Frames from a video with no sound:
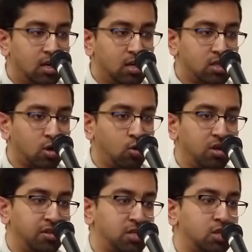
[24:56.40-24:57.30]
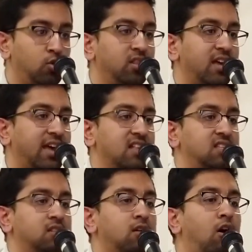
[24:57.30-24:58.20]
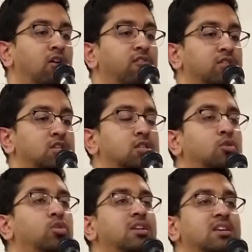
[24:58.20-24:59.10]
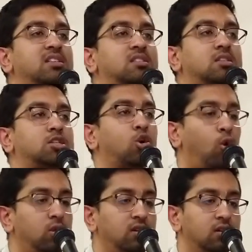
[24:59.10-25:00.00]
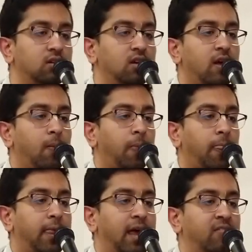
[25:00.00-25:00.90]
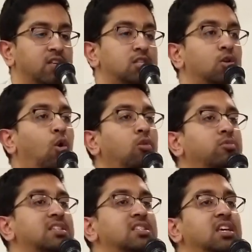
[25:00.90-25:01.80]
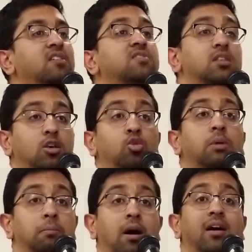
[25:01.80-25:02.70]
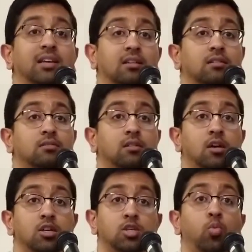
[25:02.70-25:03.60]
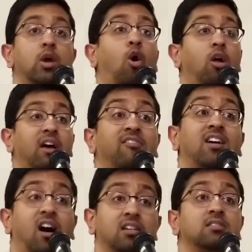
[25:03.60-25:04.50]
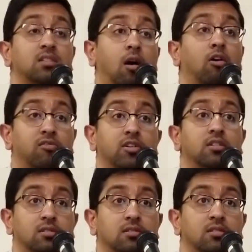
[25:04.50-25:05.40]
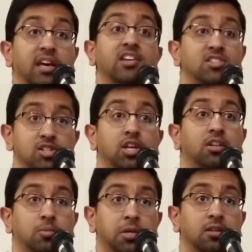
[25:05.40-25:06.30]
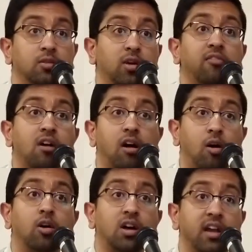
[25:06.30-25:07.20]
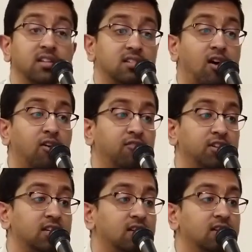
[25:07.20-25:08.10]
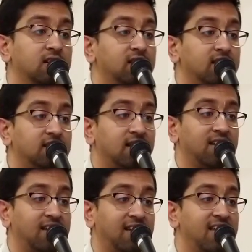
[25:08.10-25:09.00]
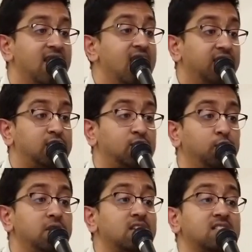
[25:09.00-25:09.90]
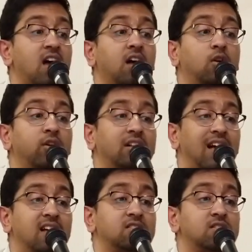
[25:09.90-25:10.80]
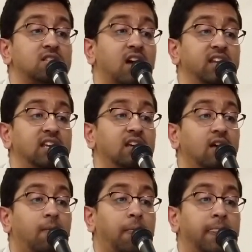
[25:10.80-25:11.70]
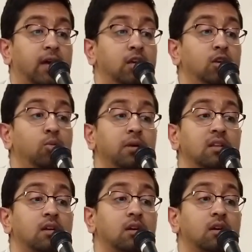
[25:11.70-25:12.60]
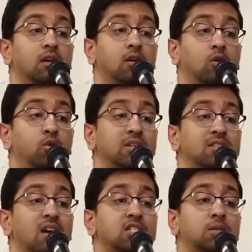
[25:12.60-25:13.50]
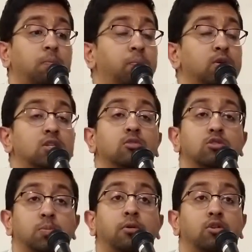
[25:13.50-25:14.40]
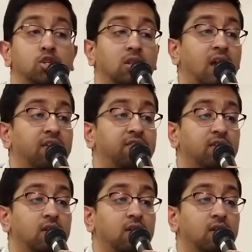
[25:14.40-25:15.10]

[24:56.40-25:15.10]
So the student that gets into Harvard, the student is the soul, and the soul receives the human body. So we all got into Harvard, ladies and gentlemen. We have all got into Harvard. The student does not go to class or study. The human who does not pursue spiritual life,